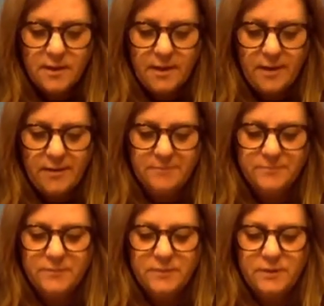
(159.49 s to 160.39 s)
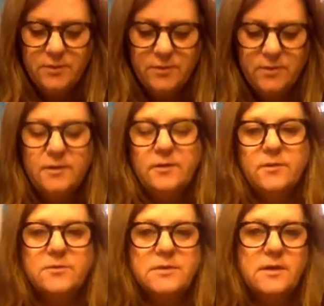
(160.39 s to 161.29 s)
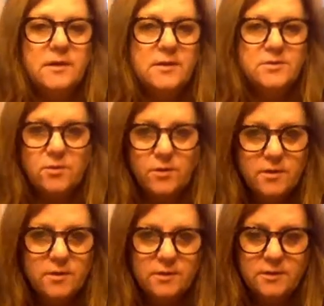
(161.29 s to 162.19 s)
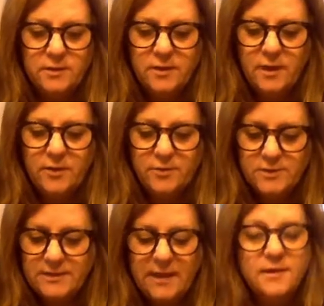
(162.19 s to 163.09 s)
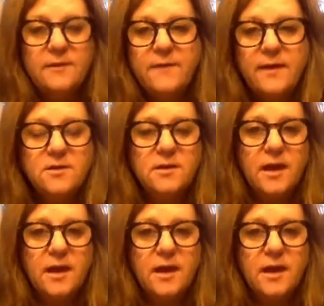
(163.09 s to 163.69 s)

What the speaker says: There's a historical understanding that